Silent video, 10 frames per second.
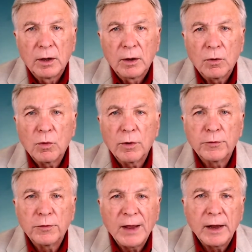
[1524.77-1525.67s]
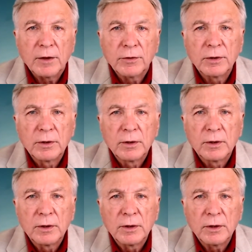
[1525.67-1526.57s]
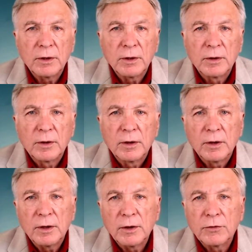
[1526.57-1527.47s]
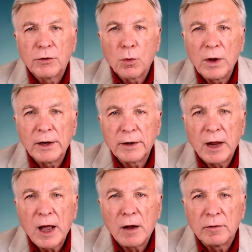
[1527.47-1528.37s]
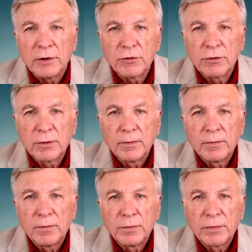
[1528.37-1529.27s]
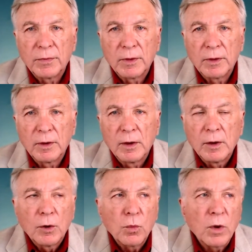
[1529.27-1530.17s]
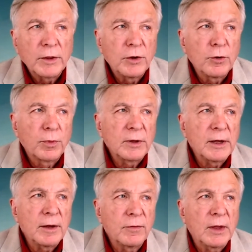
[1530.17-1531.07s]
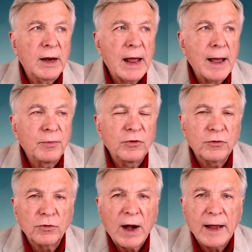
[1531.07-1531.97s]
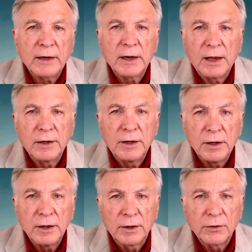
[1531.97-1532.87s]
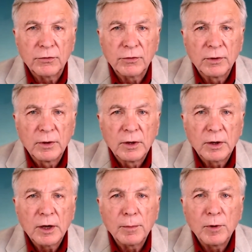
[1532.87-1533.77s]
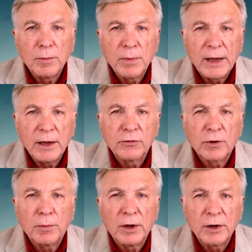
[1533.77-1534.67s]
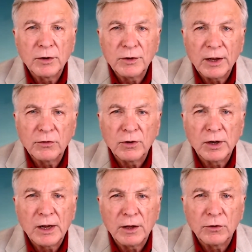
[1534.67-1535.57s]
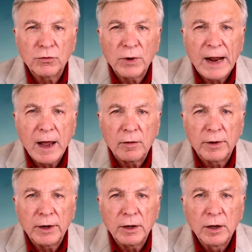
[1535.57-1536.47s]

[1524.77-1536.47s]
or faith is the way to knowledge. Whether you believe that abstract ideas can be based upon and tested against reality,